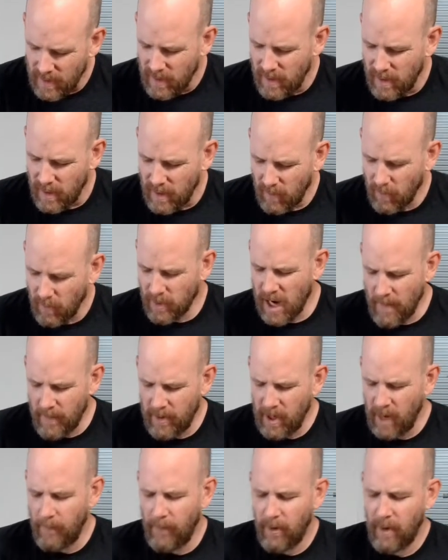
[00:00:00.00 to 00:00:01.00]
But we're coming
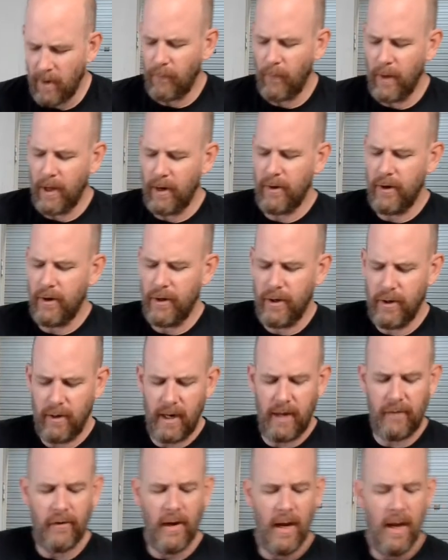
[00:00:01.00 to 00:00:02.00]
up on 300
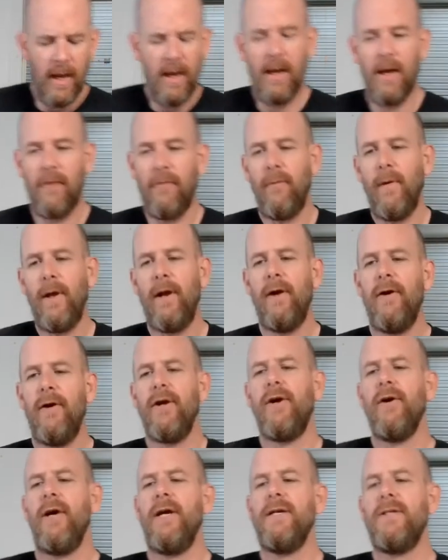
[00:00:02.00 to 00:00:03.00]
degrees. Now, 300
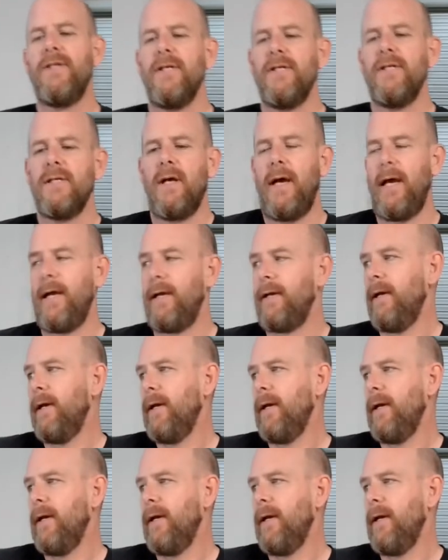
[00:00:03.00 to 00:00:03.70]
degrees is like,